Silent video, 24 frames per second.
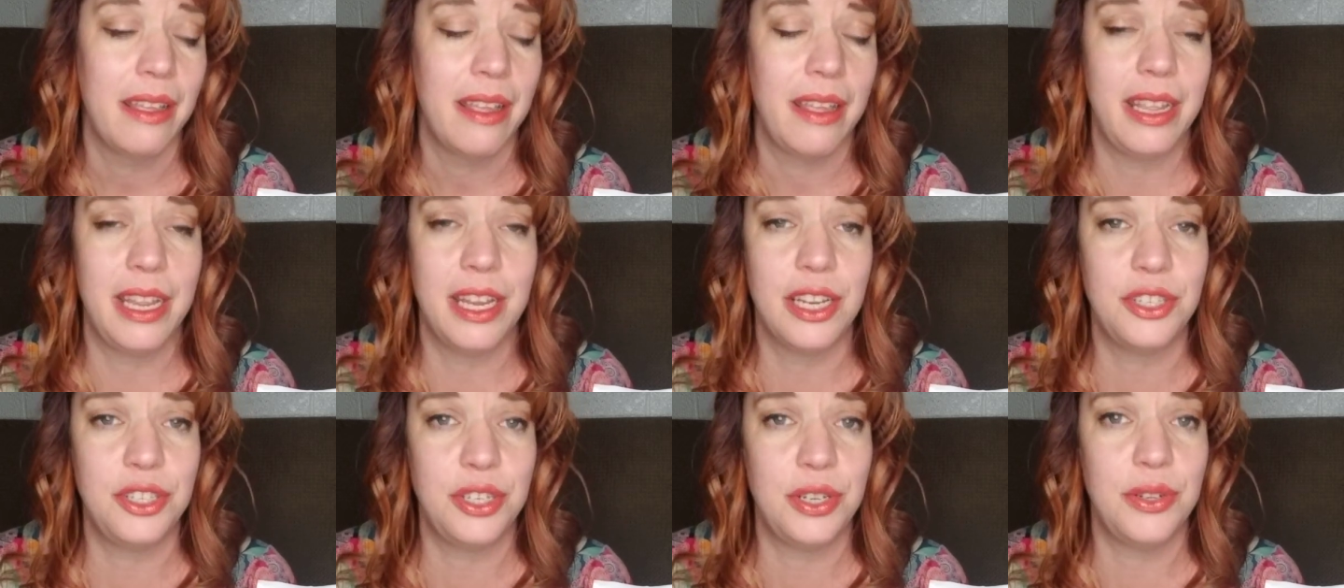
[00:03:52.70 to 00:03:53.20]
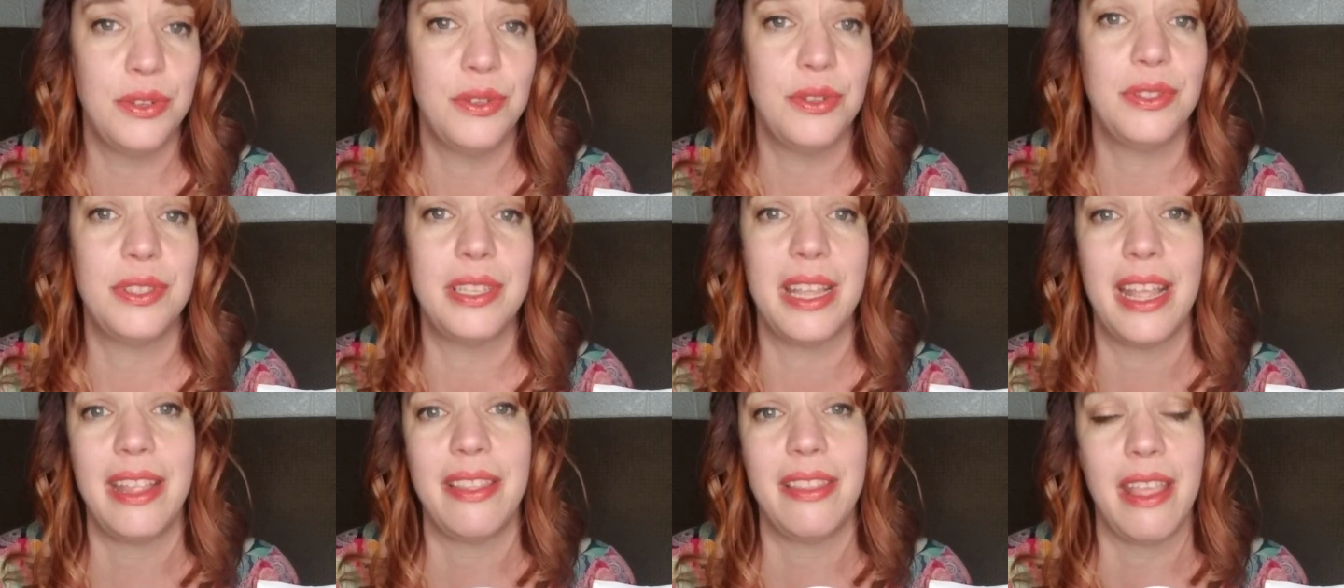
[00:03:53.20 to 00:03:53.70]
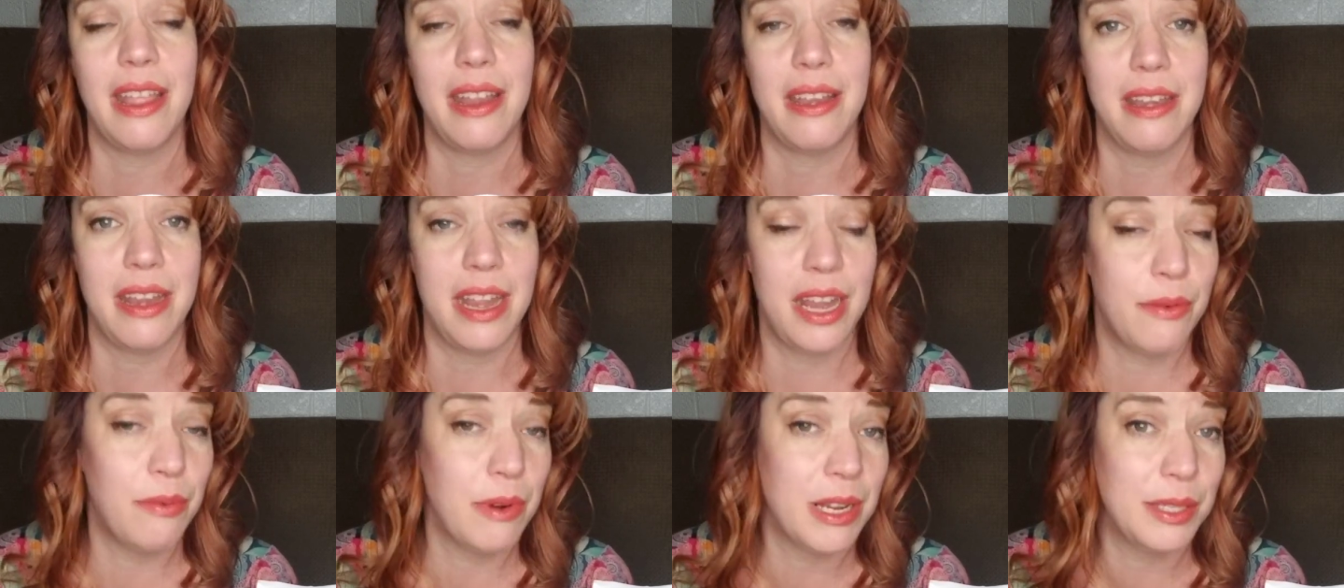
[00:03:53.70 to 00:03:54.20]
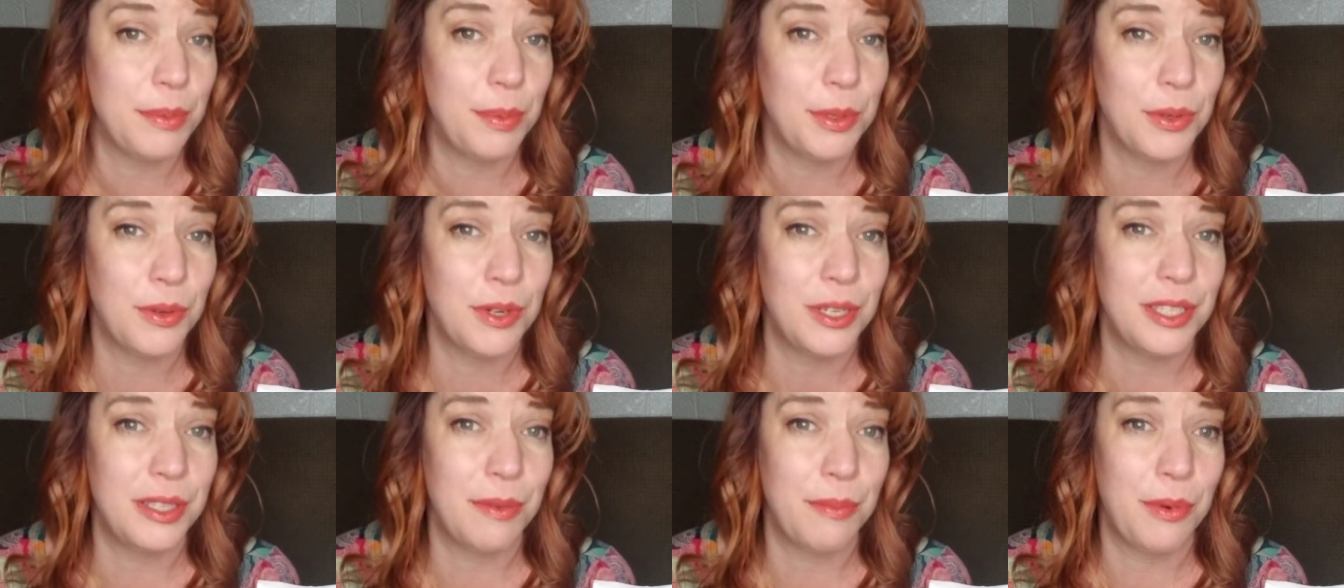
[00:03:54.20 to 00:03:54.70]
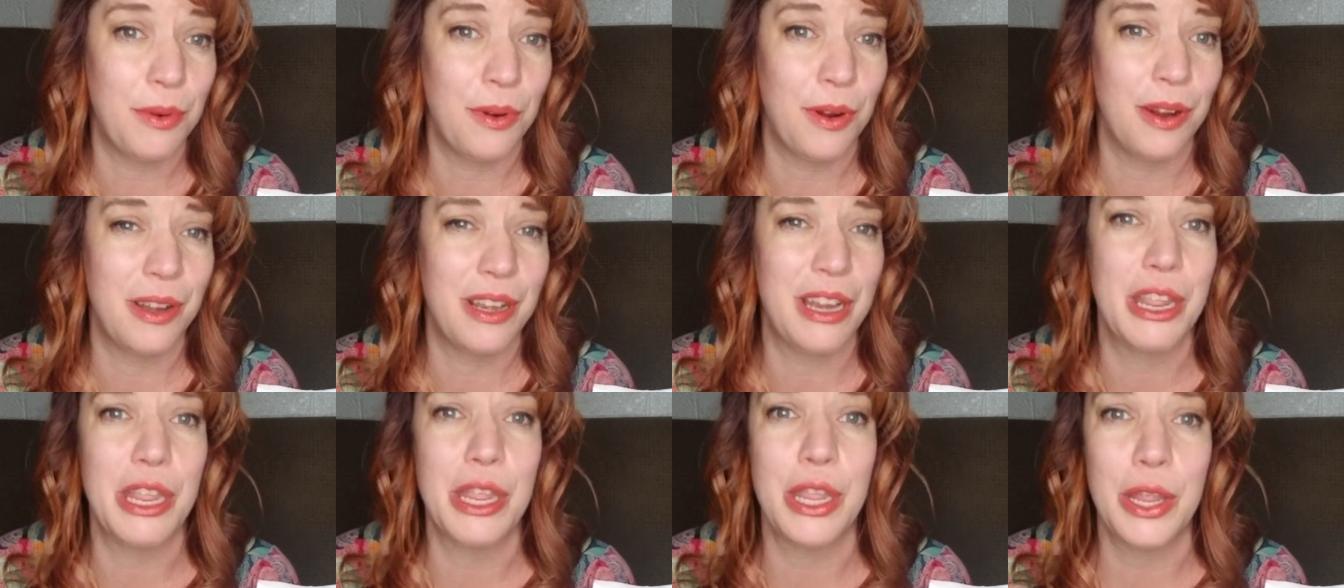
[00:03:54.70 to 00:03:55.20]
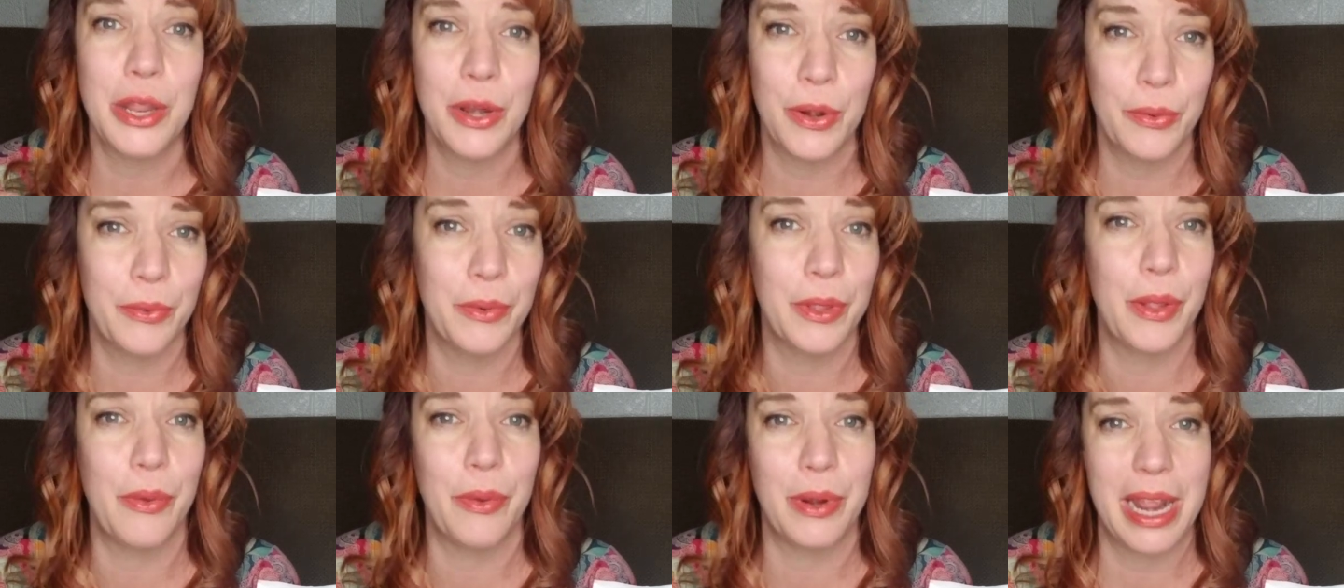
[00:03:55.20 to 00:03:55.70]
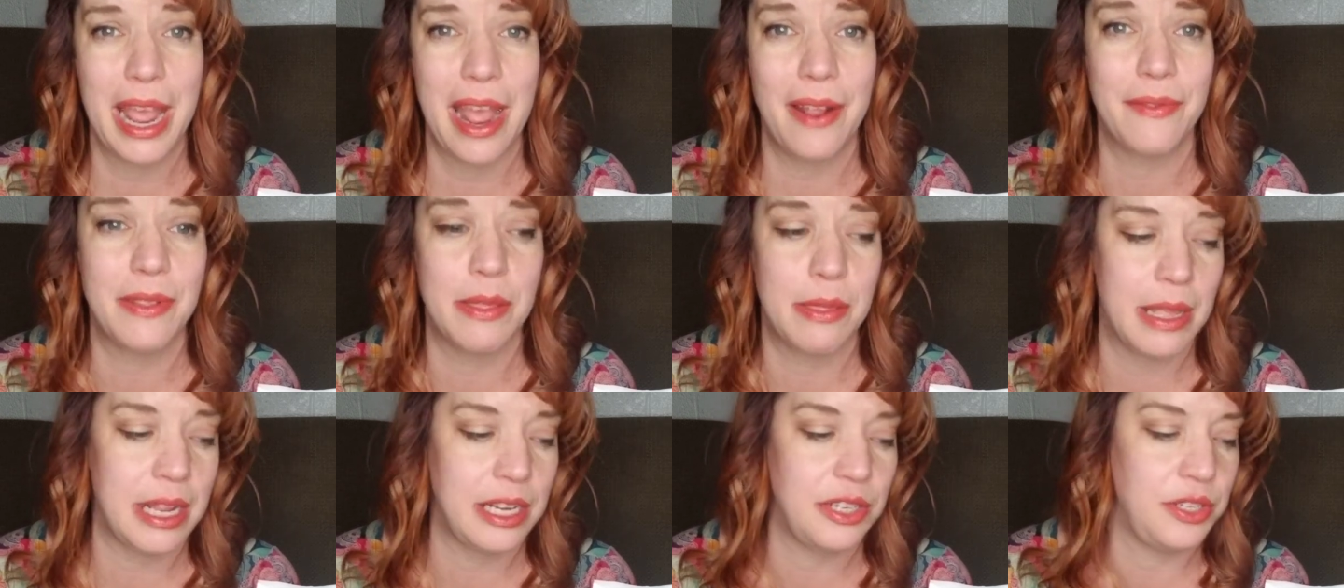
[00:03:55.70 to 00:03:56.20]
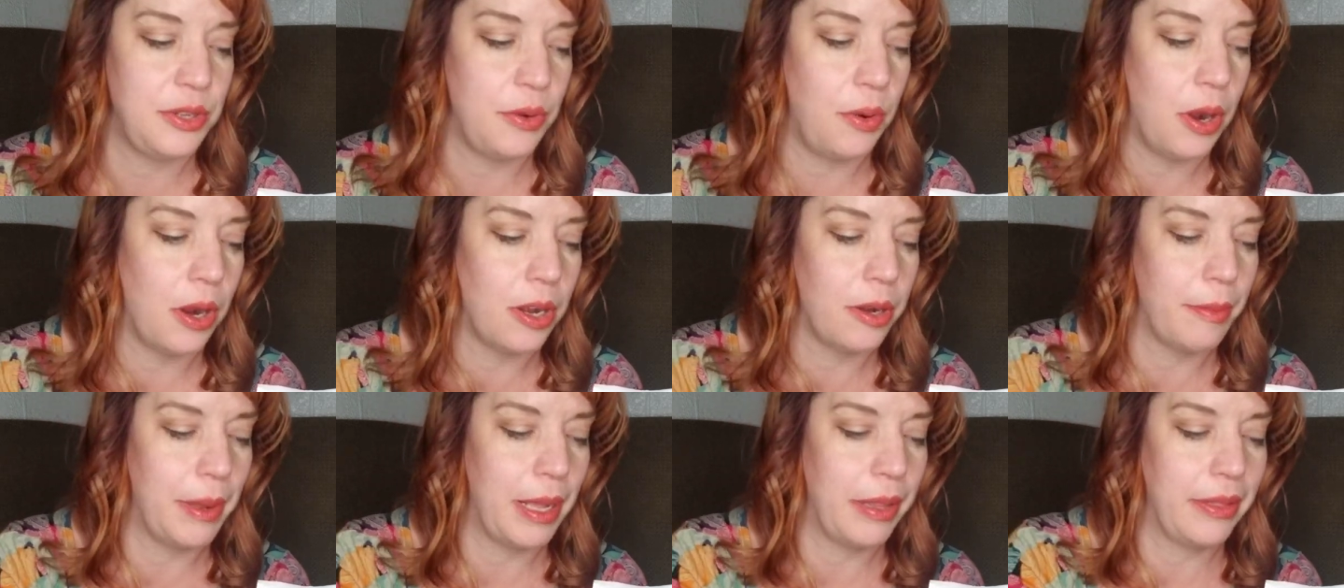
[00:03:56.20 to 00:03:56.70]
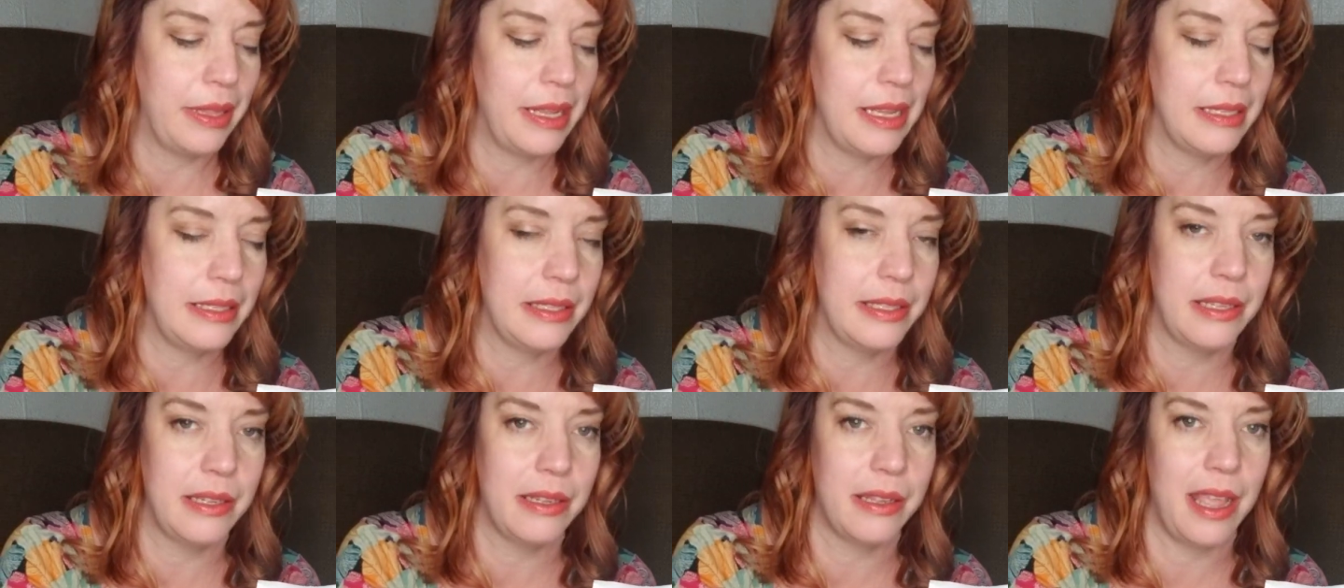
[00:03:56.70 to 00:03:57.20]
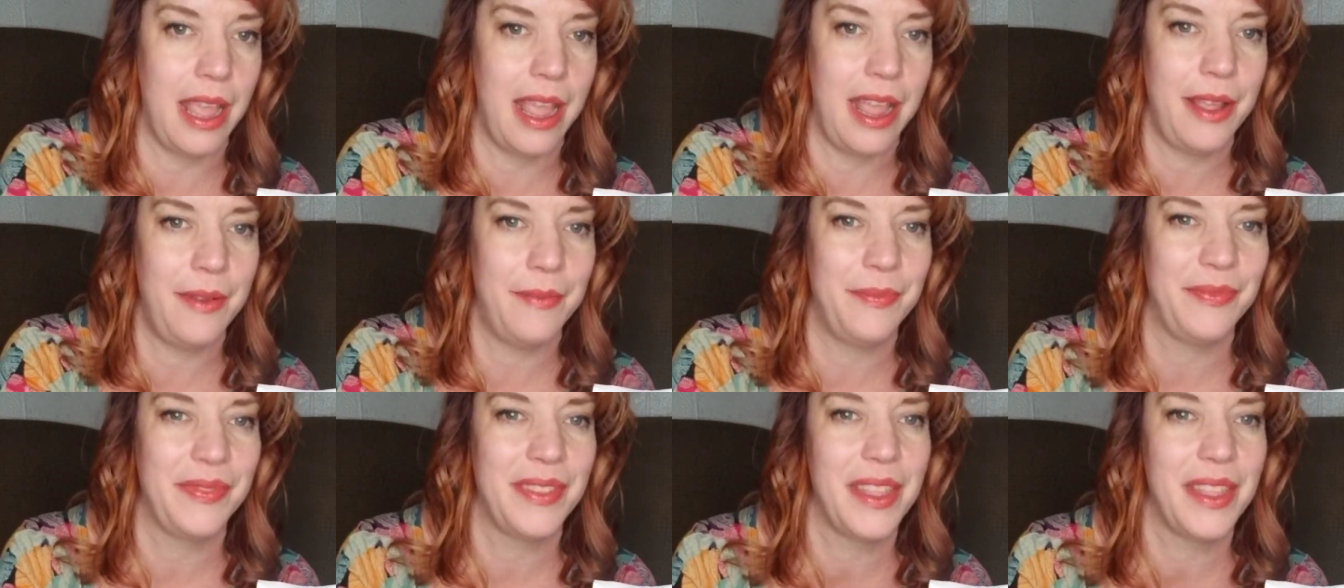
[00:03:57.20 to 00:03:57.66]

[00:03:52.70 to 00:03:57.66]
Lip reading: issues and they need respiratory support, you don't really want to have to think too hard about this, okay?